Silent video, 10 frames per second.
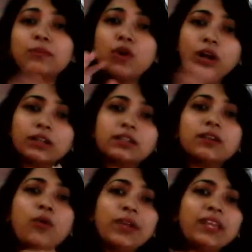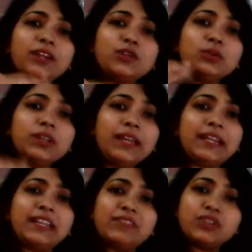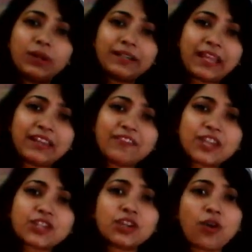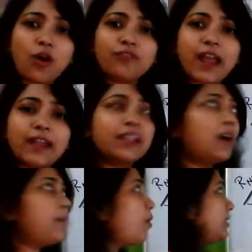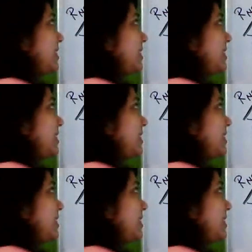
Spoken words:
am not going into the individual derivation of adding up all